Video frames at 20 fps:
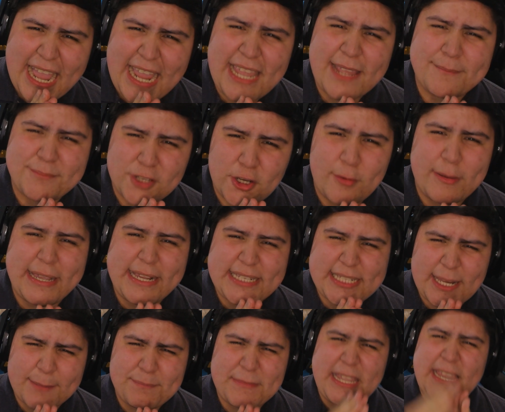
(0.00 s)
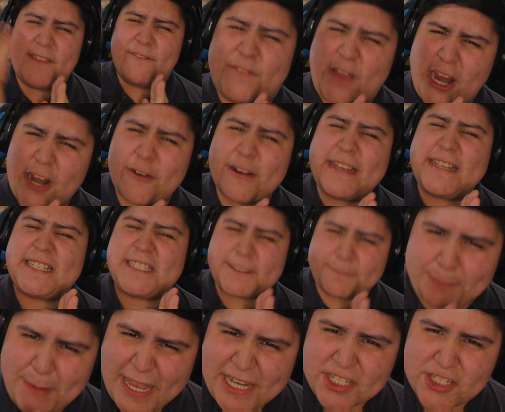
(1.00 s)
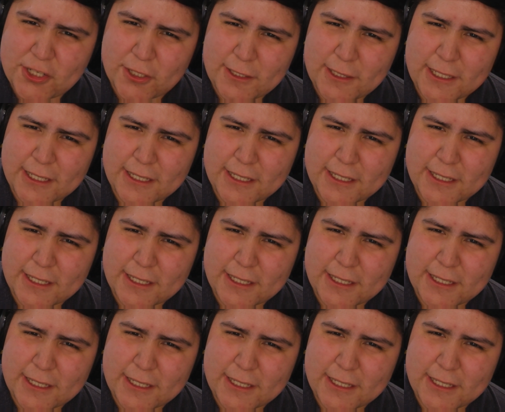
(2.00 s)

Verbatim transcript: I am doing something very special.